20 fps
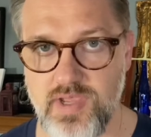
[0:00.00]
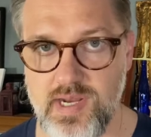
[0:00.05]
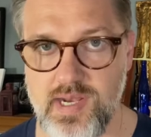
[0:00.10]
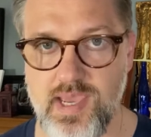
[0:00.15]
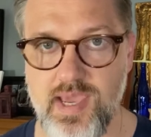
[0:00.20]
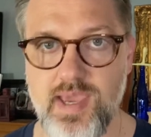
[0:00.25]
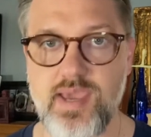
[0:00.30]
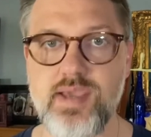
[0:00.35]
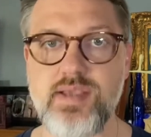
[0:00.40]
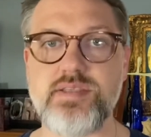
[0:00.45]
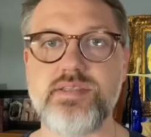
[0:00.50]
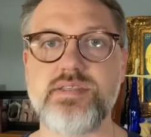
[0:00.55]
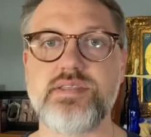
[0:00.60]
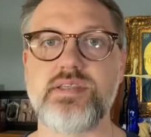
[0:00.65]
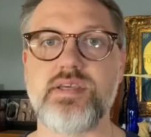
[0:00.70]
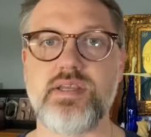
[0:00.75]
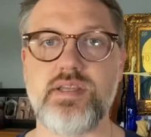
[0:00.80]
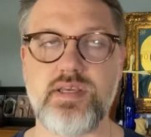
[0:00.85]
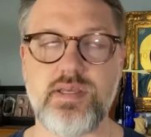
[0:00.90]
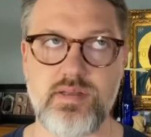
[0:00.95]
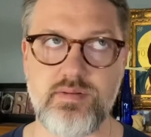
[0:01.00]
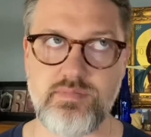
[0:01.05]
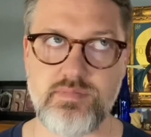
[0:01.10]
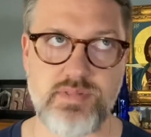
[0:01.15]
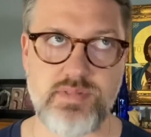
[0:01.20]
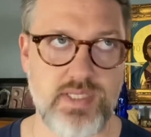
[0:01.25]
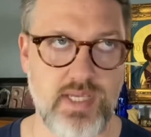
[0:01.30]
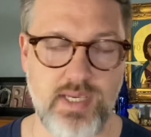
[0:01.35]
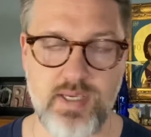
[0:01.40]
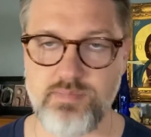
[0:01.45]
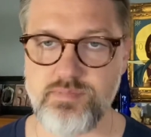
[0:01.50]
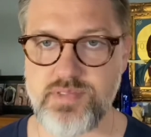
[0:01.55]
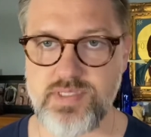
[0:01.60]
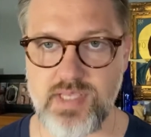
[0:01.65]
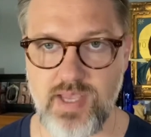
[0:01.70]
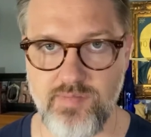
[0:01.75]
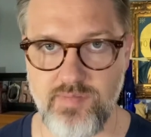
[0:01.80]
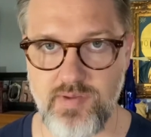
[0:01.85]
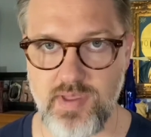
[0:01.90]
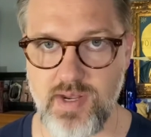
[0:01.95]
days, then in, say,
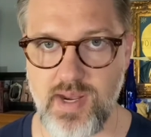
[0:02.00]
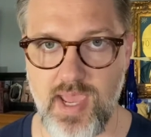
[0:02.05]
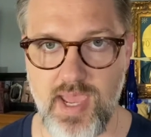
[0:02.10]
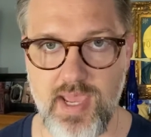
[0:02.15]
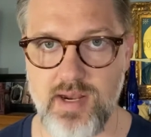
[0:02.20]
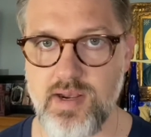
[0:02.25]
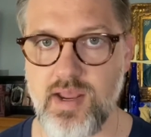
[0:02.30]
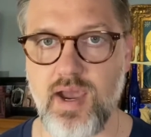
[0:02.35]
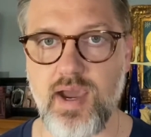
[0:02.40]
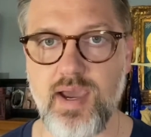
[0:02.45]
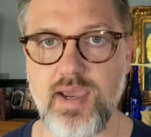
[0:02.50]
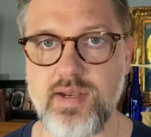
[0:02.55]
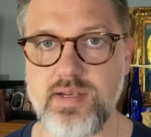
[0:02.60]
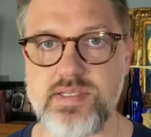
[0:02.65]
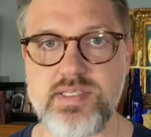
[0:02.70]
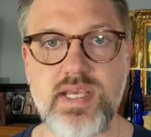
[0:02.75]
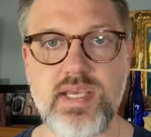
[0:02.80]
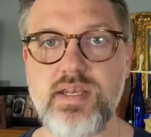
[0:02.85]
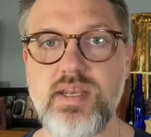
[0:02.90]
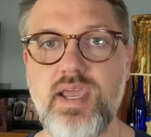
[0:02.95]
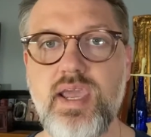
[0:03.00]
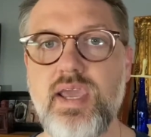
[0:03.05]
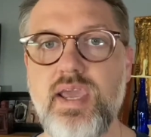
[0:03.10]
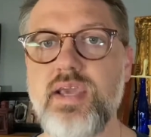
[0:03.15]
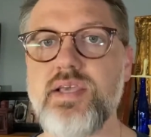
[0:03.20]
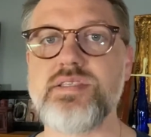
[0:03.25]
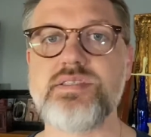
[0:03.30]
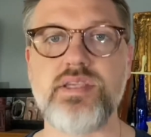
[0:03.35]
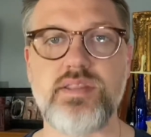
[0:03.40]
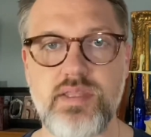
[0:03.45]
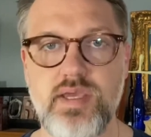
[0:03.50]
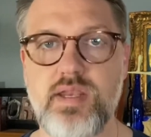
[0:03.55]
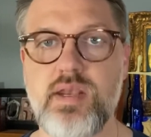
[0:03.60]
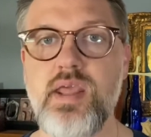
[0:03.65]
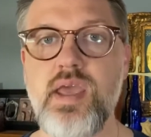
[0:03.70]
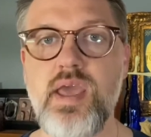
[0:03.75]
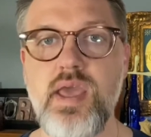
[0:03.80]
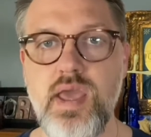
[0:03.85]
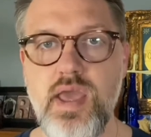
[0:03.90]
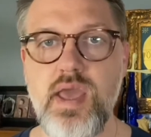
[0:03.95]
7, 8, 9, 10 days, and
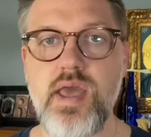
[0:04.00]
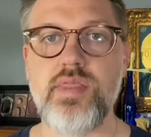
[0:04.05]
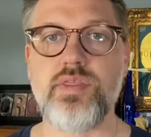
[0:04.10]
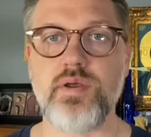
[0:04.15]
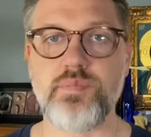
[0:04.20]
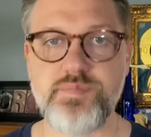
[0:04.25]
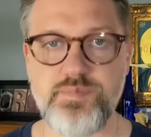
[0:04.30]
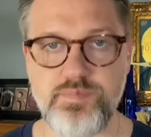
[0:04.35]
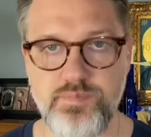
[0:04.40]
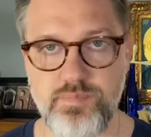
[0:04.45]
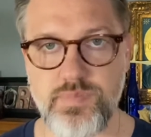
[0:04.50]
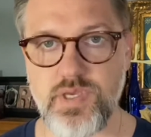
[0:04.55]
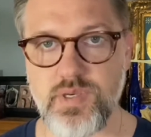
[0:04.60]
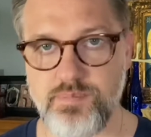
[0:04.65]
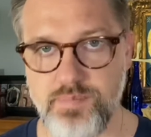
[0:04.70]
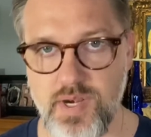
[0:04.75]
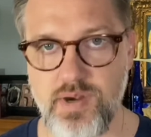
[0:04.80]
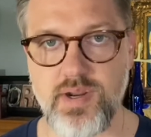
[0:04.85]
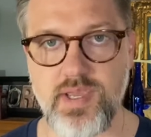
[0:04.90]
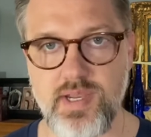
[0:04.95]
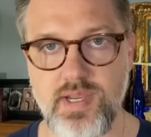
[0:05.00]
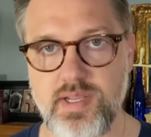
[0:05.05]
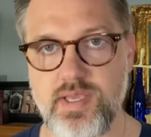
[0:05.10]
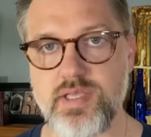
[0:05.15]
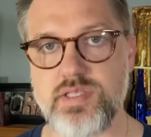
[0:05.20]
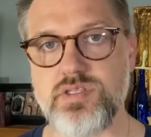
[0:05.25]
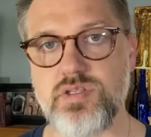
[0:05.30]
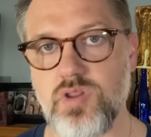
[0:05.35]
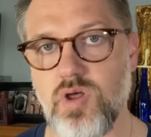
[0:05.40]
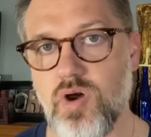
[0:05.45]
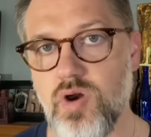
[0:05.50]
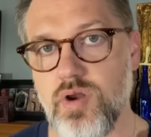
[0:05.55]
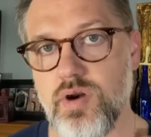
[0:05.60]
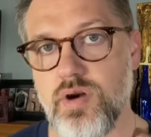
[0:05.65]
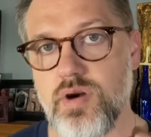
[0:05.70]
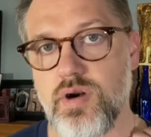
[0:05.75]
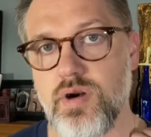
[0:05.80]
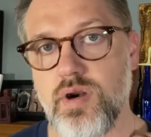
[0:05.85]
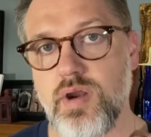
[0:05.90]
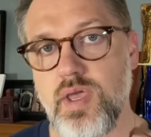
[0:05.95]
then the period gets
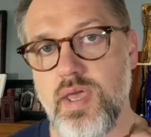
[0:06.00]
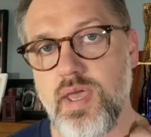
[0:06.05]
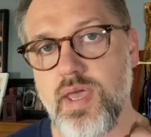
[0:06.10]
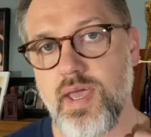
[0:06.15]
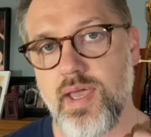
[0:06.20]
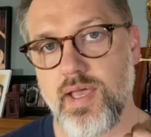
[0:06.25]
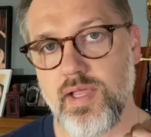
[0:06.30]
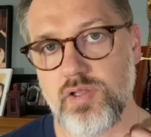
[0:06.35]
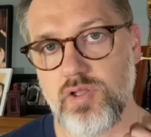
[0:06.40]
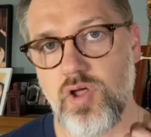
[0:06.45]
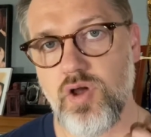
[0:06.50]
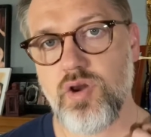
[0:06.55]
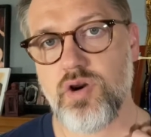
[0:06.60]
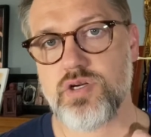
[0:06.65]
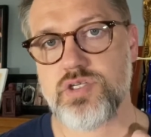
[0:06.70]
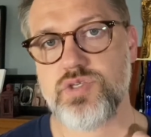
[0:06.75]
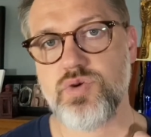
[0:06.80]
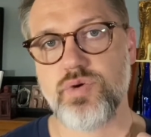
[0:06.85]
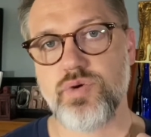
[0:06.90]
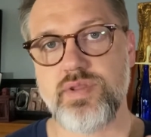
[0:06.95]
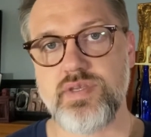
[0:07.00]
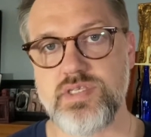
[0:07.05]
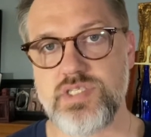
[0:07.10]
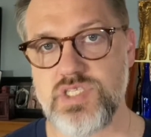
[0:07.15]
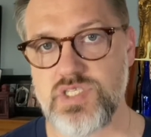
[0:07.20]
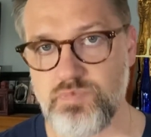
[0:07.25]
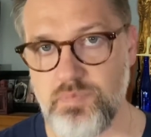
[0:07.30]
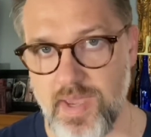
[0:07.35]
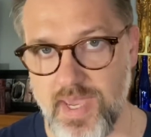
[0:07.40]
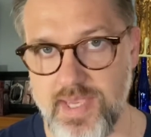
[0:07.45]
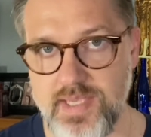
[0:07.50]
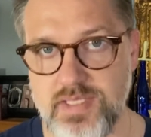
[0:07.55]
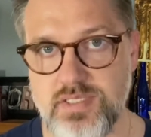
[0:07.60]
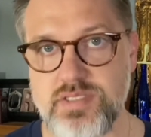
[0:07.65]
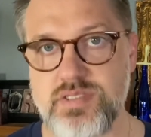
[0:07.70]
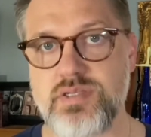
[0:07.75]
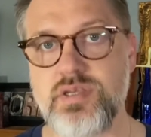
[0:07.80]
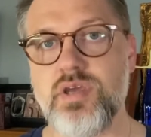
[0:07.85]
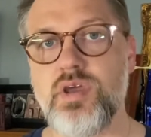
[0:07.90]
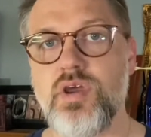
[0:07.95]
longer and longer. So it is
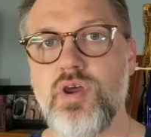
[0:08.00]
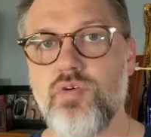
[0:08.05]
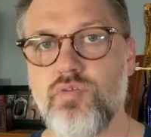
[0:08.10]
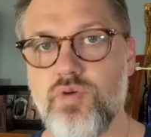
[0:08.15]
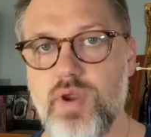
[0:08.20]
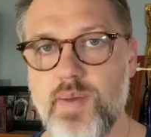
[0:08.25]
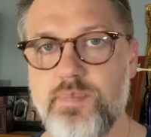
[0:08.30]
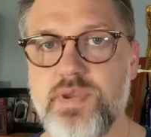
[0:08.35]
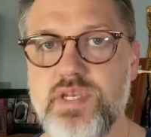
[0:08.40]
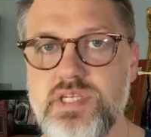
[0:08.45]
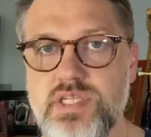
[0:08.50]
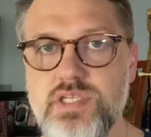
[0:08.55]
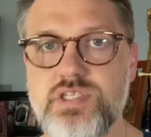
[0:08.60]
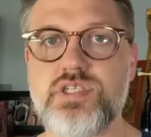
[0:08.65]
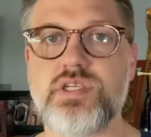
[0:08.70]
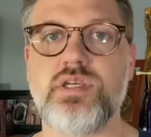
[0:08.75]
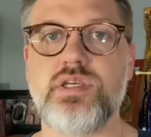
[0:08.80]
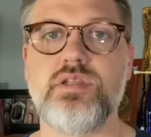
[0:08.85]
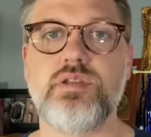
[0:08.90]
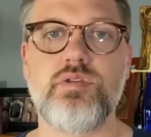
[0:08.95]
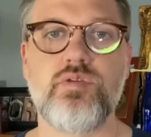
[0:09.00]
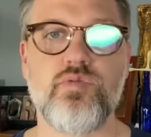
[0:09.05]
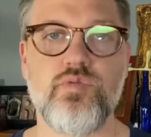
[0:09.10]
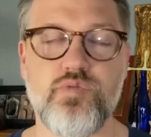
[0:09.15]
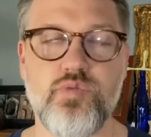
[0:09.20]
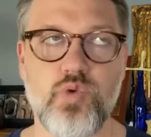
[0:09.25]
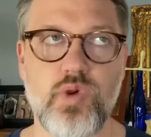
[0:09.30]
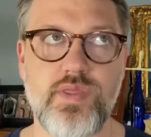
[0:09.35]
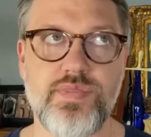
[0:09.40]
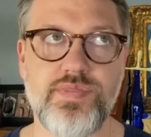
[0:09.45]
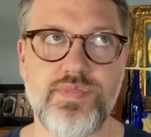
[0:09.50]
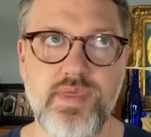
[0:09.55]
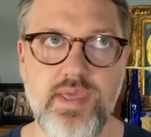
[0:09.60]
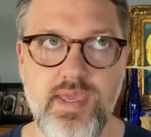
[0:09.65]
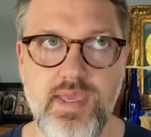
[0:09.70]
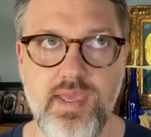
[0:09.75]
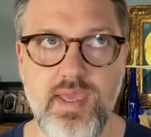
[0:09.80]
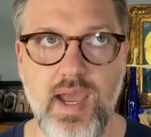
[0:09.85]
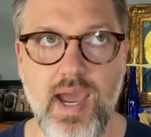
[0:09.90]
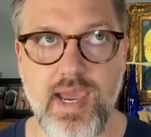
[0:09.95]
spaced repetition with
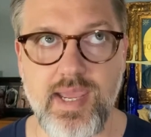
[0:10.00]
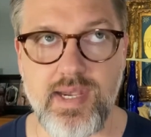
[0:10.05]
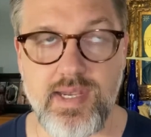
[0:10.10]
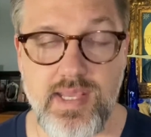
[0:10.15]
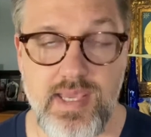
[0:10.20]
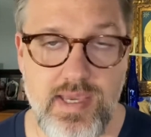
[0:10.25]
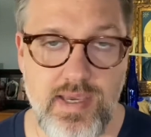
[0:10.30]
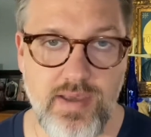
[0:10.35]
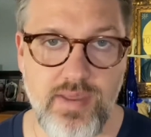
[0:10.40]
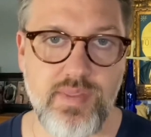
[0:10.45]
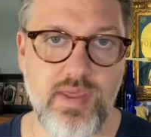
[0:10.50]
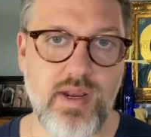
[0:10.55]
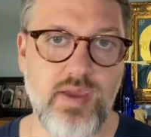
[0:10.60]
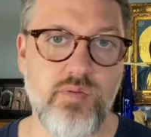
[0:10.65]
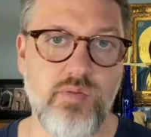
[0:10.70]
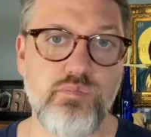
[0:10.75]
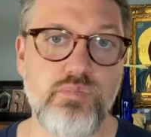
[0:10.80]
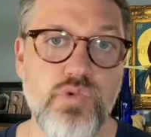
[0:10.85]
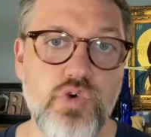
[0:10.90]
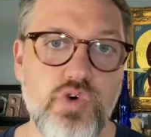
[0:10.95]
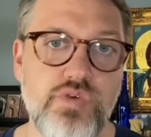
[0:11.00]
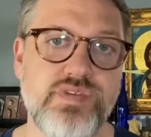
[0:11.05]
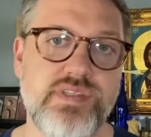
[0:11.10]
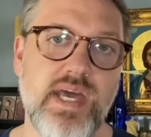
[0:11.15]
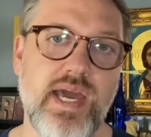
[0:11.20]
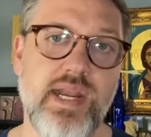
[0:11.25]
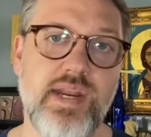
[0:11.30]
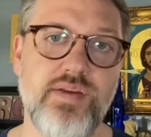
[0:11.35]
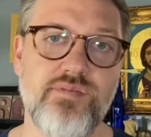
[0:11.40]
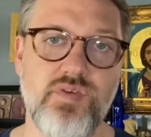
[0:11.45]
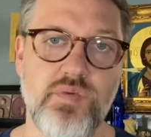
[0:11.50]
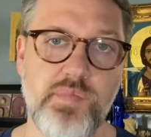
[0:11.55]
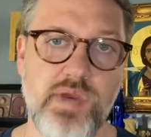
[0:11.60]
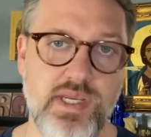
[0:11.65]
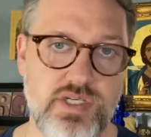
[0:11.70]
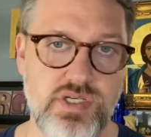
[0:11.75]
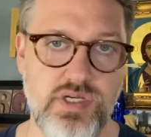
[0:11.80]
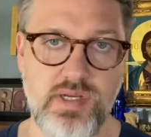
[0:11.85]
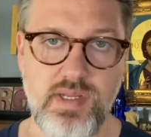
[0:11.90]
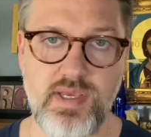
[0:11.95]
the idea that it moves that
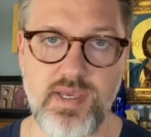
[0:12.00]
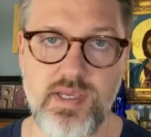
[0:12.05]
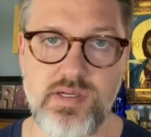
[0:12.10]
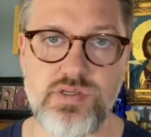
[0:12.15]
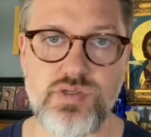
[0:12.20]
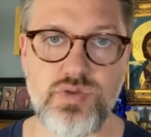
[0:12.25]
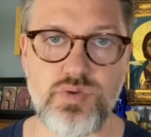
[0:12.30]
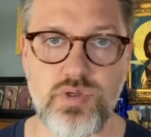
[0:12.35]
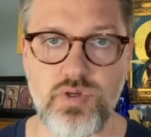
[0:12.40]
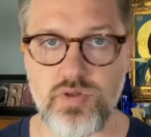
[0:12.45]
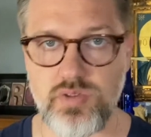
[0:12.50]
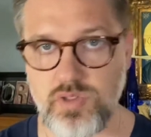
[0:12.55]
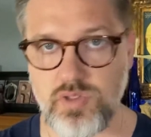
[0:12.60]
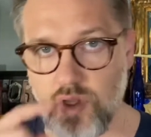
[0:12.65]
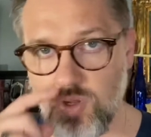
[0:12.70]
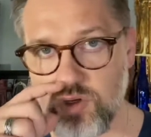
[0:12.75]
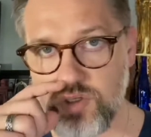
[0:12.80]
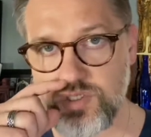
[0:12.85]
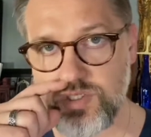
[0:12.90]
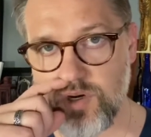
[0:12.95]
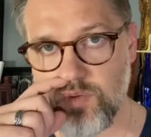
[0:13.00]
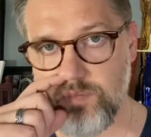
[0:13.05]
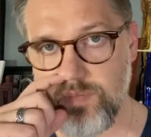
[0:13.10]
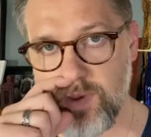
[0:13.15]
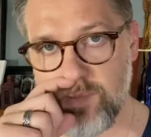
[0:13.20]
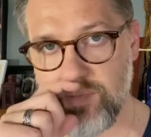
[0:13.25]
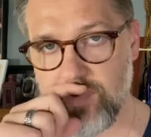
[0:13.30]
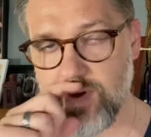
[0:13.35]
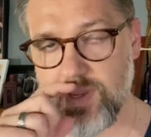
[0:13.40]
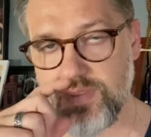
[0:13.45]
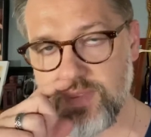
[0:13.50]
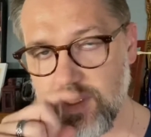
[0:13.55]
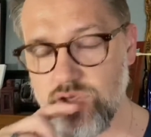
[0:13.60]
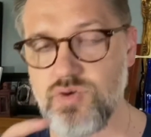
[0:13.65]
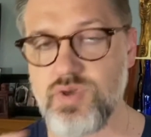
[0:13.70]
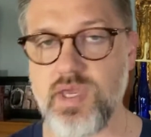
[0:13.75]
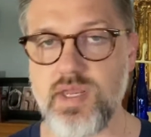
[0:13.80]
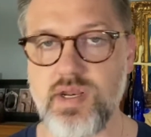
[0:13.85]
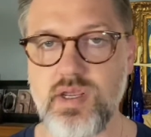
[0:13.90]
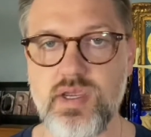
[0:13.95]
information into your long-term memory, that
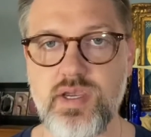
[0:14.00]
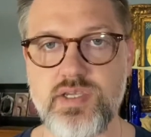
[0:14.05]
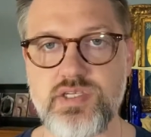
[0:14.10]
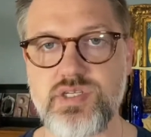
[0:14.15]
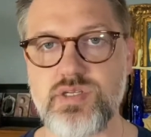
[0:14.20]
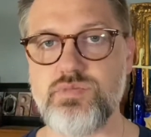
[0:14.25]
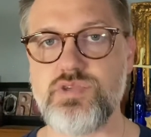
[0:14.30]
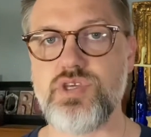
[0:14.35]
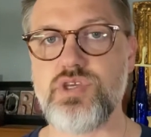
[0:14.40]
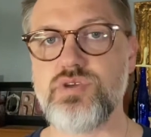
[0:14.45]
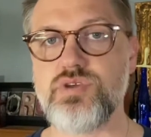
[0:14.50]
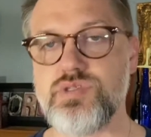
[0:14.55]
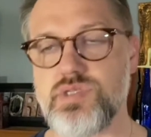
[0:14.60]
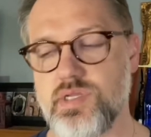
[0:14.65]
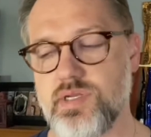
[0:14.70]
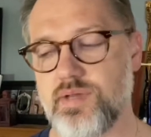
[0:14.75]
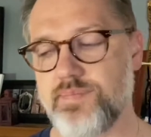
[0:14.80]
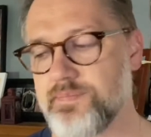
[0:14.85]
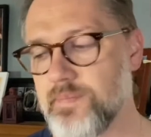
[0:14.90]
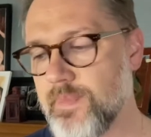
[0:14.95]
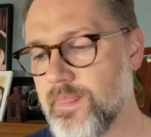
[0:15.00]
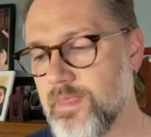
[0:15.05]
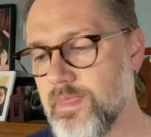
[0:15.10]
you get accustomed to using it.